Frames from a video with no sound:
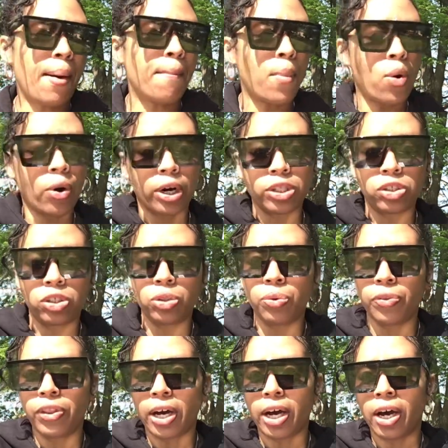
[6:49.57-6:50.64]
more into
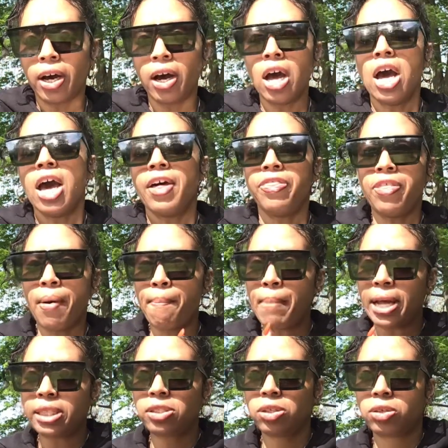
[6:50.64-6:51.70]
the
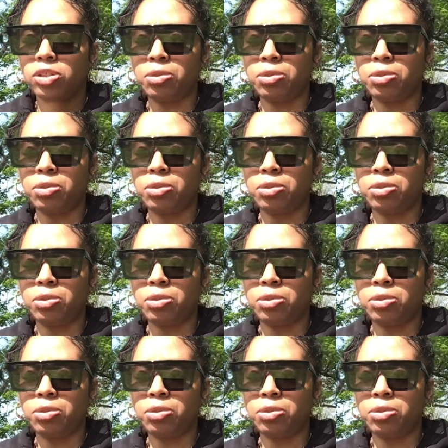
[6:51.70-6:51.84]
mental.